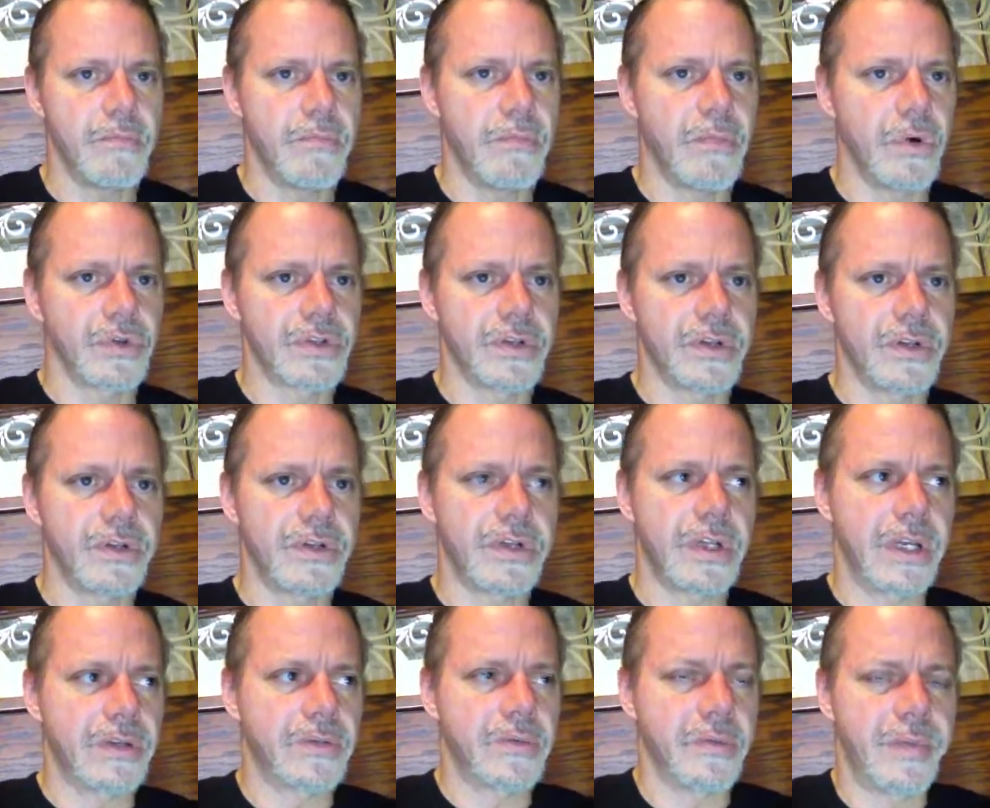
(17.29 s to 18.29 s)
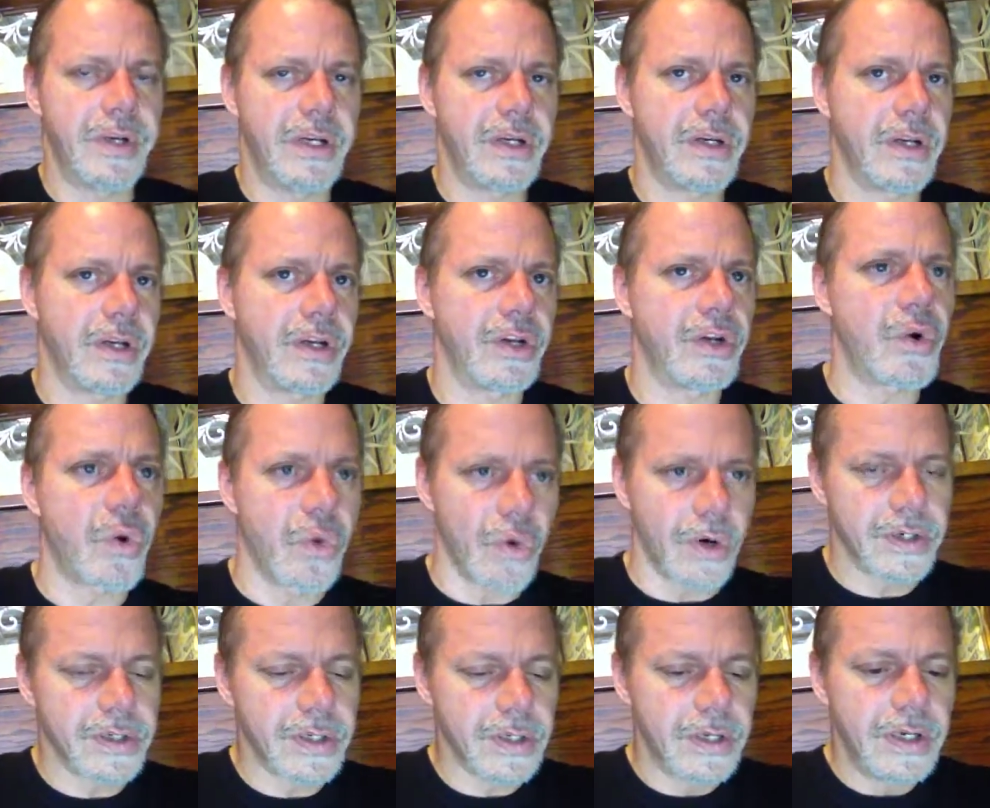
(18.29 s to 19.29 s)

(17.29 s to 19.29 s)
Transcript: Most of these things were being done in court.